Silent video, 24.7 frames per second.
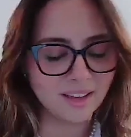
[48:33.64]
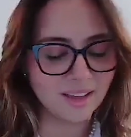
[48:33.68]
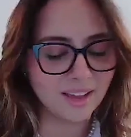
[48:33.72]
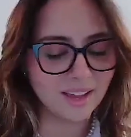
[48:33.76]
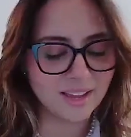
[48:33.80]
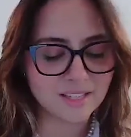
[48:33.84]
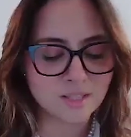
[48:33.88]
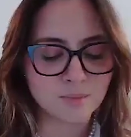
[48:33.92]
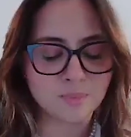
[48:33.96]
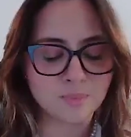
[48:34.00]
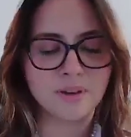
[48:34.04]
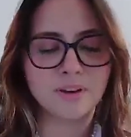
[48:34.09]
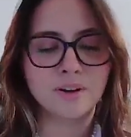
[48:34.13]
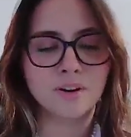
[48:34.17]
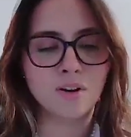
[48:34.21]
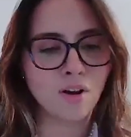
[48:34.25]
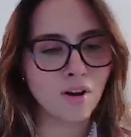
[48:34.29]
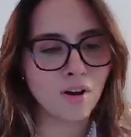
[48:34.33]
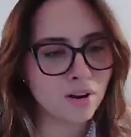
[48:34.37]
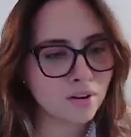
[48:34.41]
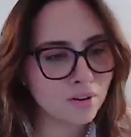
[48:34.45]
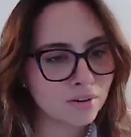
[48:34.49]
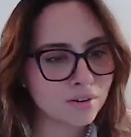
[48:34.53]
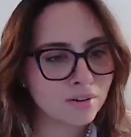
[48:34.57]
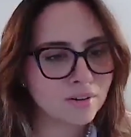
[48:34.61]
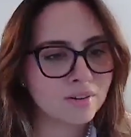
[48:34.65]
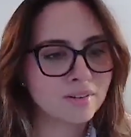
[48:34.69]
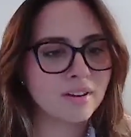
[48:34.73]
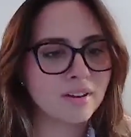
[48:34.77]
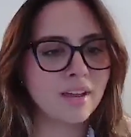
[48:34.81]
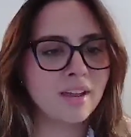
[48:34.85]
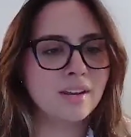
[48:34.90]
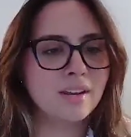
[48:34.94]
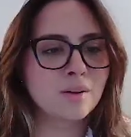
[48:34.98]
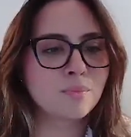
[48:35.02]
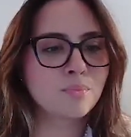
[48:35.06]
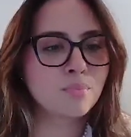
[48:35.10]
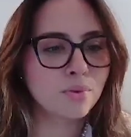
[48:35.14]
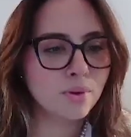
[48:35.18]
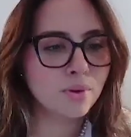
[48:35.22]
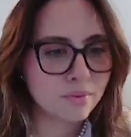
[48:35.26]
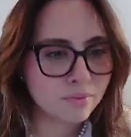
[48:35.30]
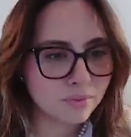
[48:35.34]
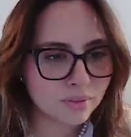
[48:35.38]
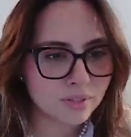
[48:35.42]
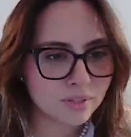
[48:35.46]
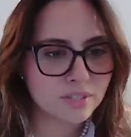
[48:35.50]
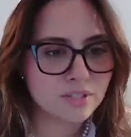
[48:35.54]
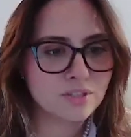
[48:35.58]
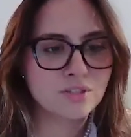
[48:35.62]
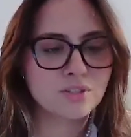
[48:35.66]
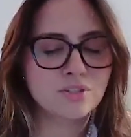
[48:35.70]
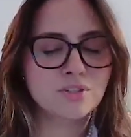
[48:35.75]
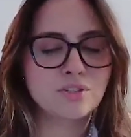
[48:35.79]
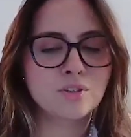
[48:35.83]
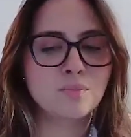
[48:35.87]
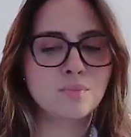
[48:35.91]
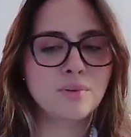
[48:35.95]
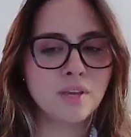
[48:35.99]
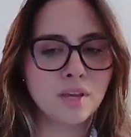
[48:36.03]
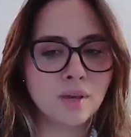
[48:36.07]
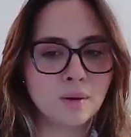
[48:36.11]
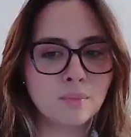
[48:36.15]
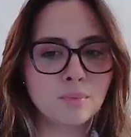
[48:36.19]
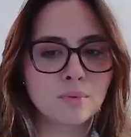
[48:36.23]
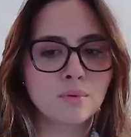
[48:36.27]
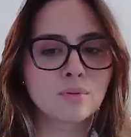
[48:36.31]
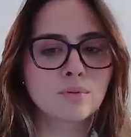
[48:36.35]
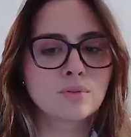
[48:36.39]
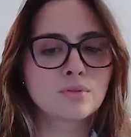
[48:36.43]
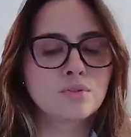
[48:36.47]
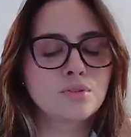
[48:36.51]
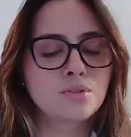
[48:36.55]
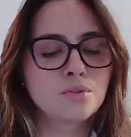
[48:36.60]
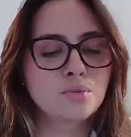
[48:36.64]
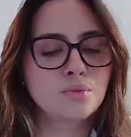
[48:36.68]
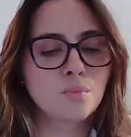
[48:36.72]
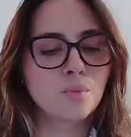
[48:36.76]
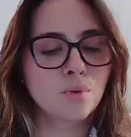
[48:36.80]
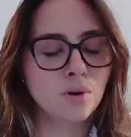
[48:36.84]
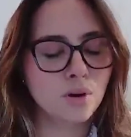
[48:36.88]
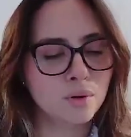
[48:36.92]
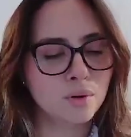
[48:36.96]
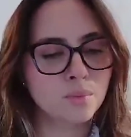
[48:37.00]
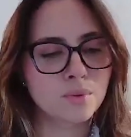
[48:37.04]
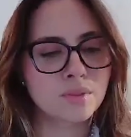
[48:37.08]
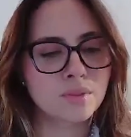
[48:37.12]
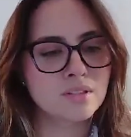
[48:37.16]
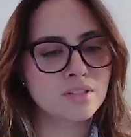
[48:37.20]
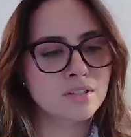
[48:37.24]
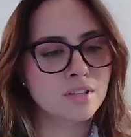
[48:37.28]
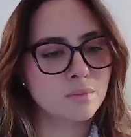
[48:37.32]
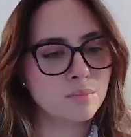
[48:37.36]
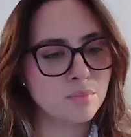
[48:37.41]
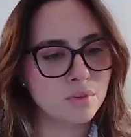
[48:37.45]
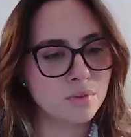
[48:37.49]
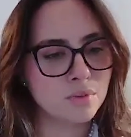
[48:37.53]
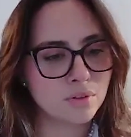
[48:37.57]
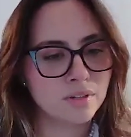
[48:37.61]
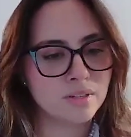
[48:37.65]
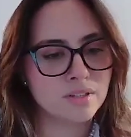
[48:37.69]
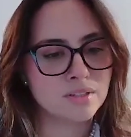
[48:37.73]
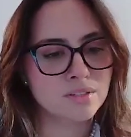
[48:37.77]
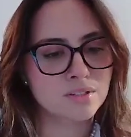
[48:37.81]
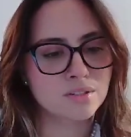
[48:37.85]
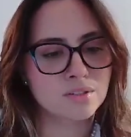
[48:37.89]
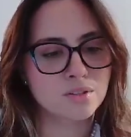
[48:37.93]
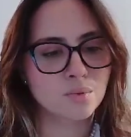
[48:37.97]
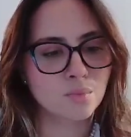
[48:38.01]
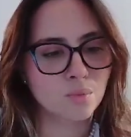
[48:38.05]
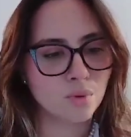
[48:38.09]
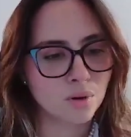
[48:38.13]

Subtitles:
it's been an honor and a privilege to be able to work with these communities and to